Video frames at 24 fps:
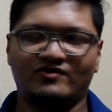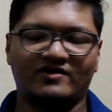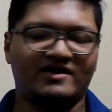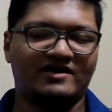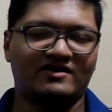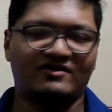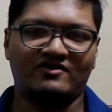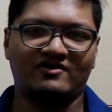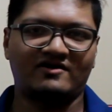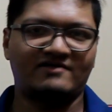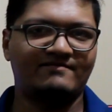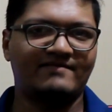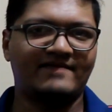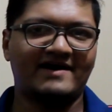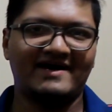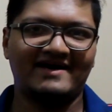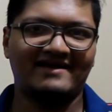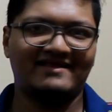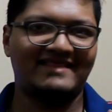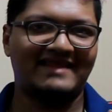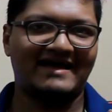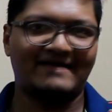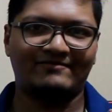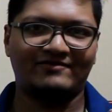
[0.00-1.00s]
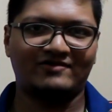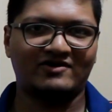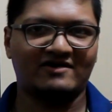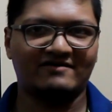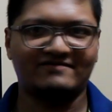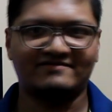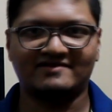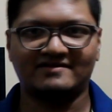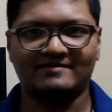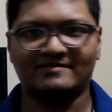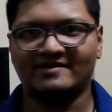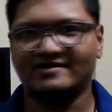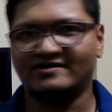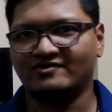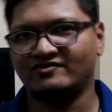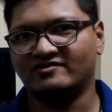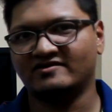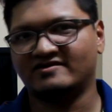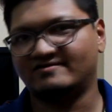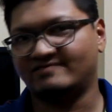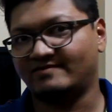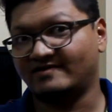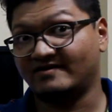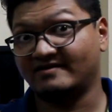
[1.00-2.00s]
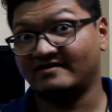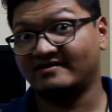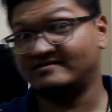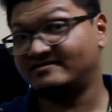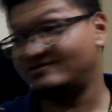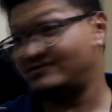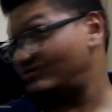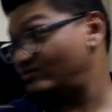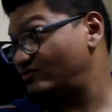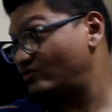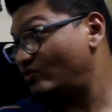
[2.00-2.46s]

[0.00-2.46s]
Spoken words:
cannot buy a laptop similar to this for this